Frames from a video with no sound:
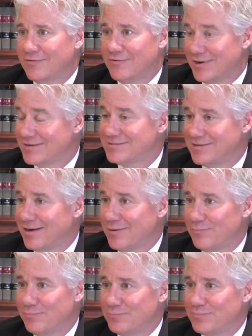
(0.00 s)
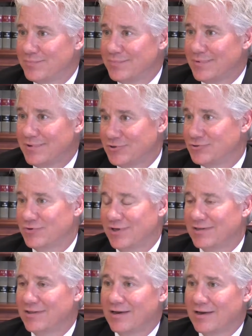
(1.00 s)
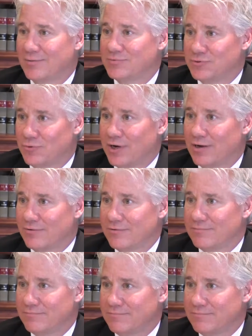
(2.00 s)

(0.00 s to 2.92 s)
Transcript: the next time an issue like that comes around.